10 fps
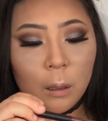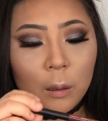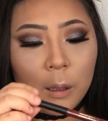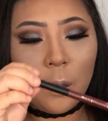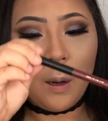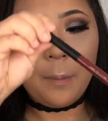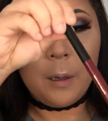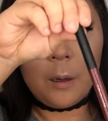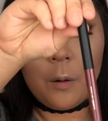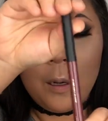So I'm
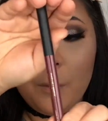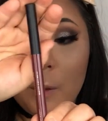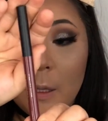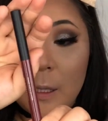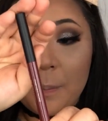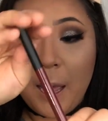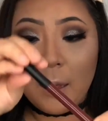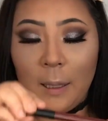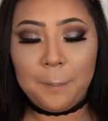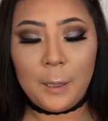going to go in with this
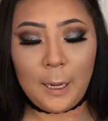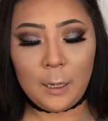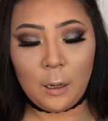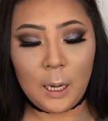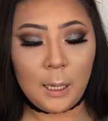matte lip liner,